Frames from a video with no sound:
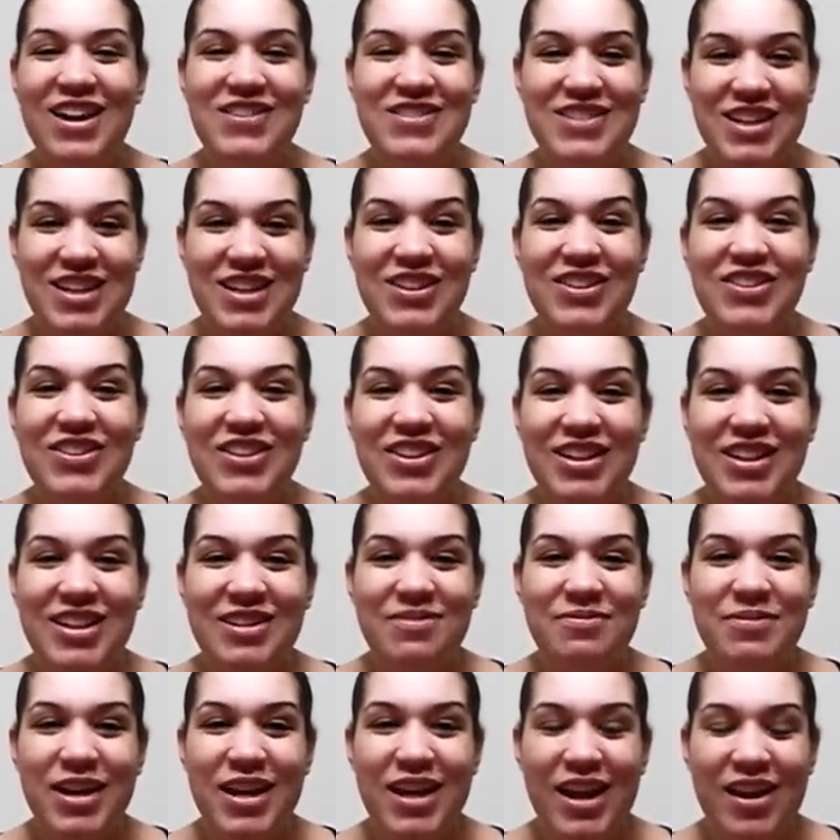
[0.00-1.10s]
I was like, look at
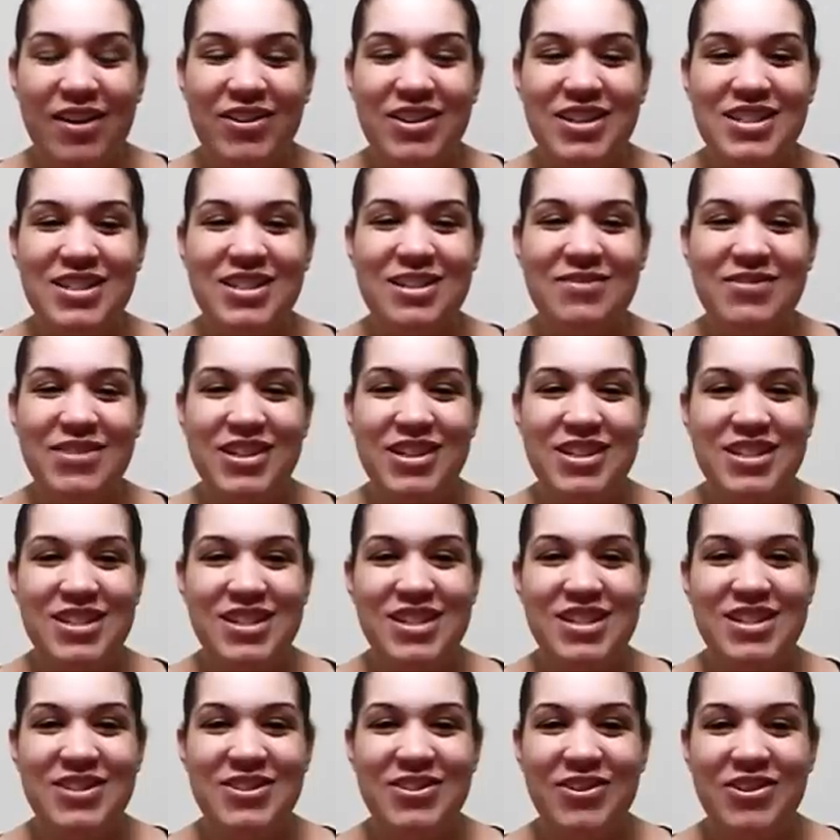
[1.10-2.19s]
my hairy stomach,
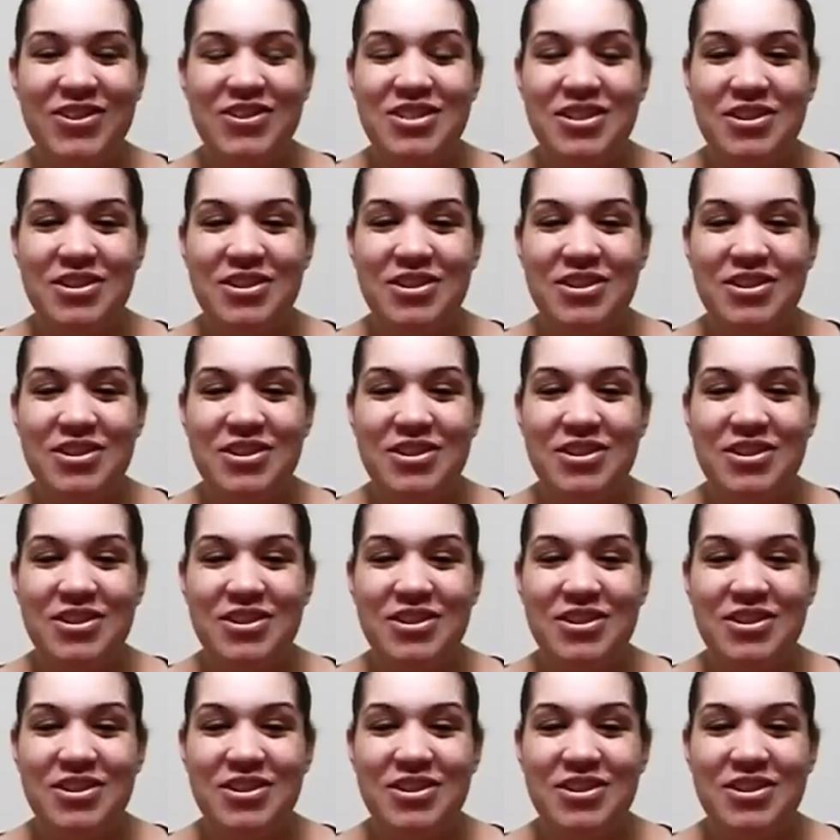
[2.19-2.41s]
isn't this gross?